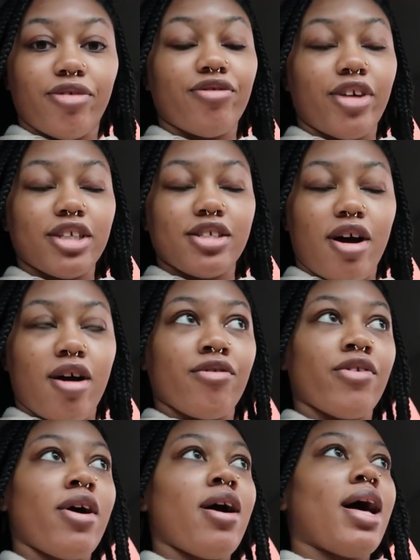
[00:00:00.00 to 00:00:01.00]
first off,
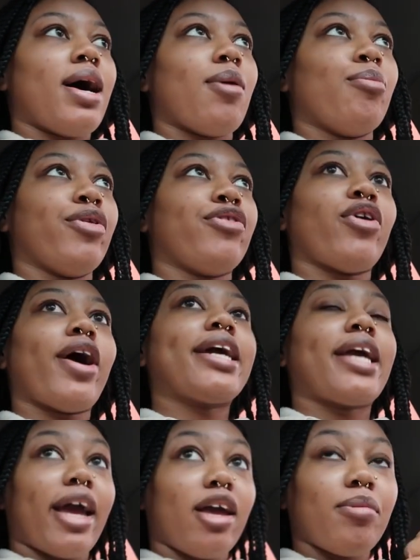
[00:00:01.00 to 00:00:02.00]
before I
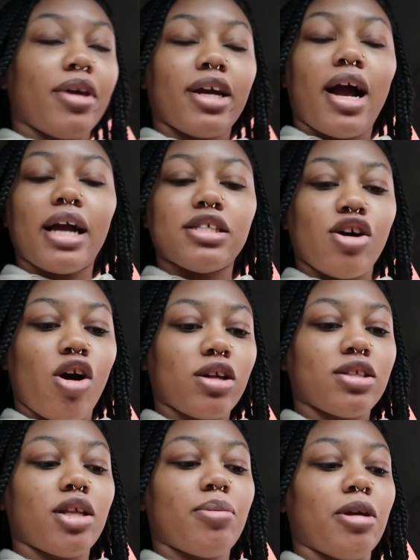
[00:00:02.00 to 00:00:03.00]
came here, I talked
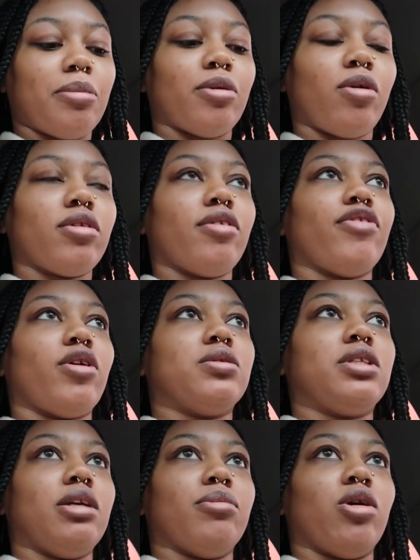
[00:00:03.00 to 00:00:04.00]
to the people on the phone,
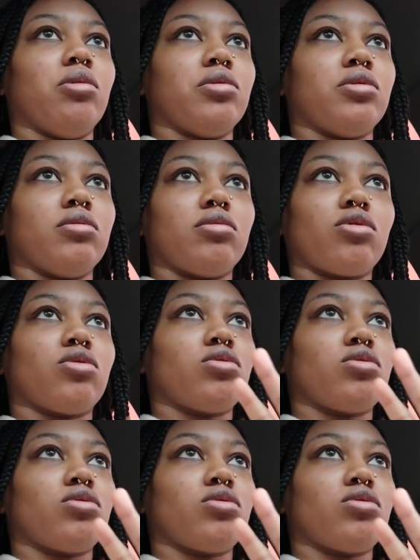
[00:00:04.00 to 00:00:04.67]
T-Mobile